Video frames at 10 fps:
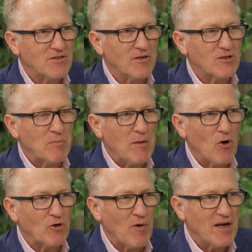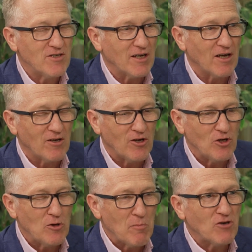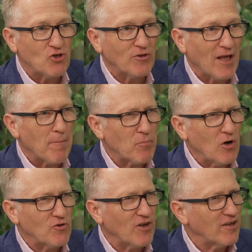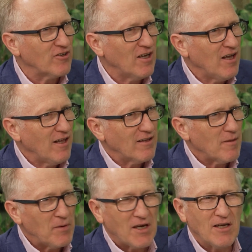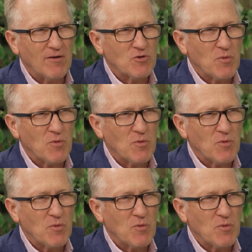to be moderating, and you mentioned that process. beginning of